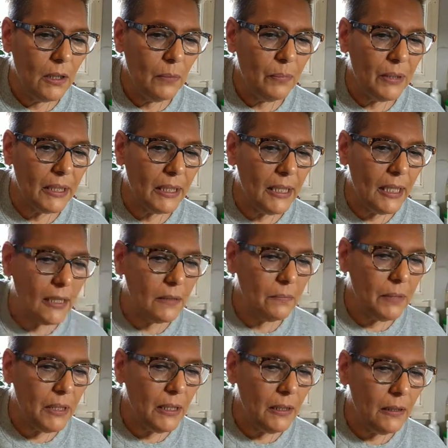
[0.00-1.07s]
but it can
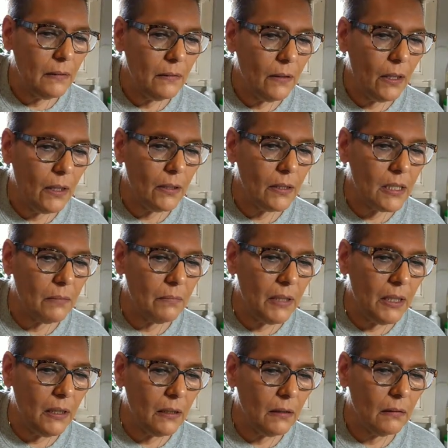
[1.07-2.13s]
be hard to
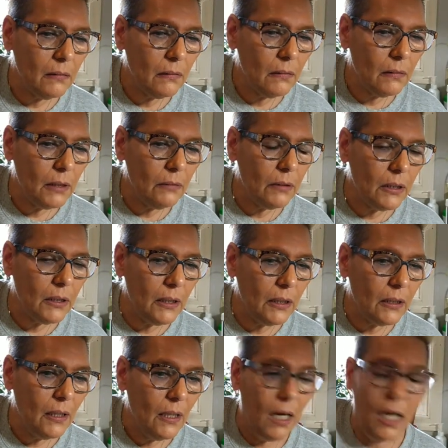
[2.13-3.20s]
make, I would
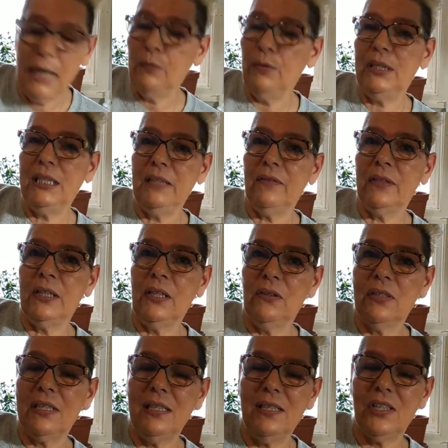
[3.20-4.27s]
think. I wouldn't even know,
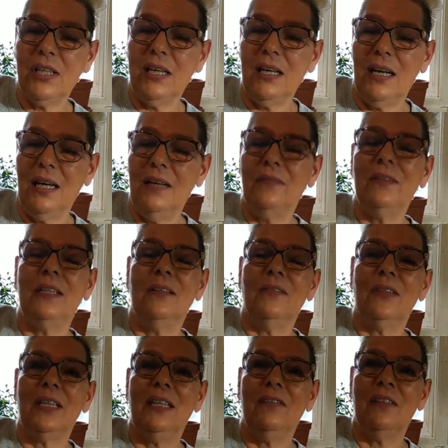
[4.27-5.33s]
CJ. I've
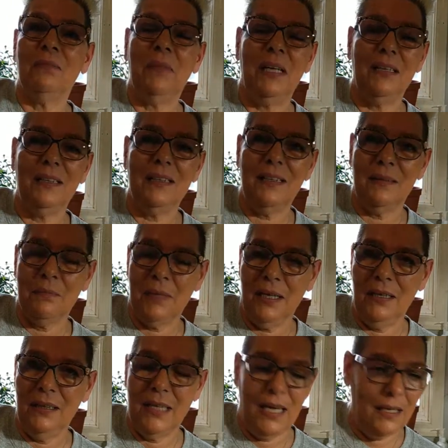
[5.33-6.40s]
never even made it in my
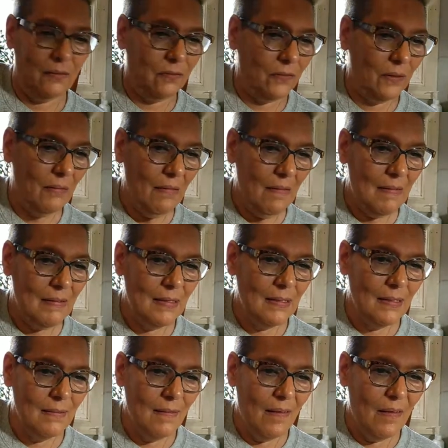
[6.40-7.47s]
life.
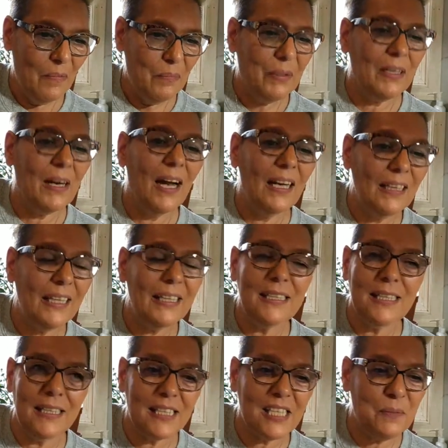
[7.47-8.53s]
But I like
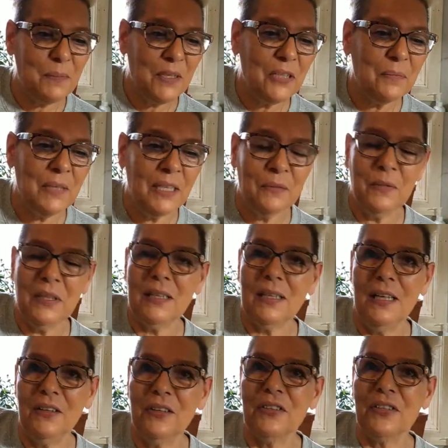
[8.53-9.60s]
to experiment with
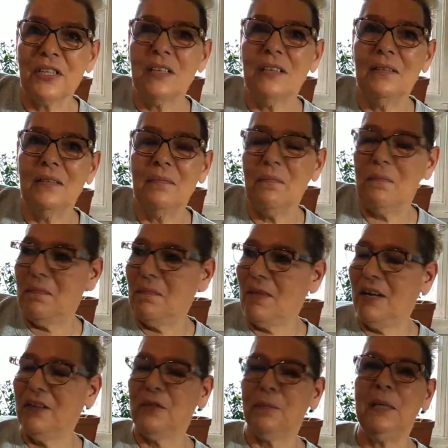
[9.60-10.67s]
others,
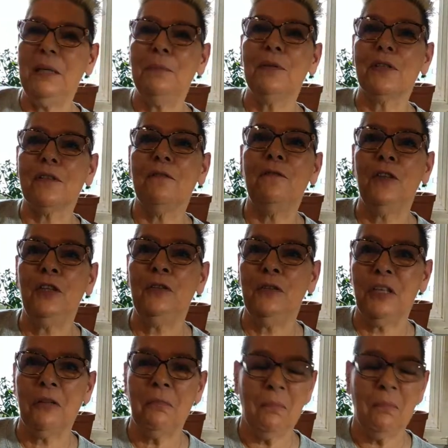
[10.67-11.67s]
other people's food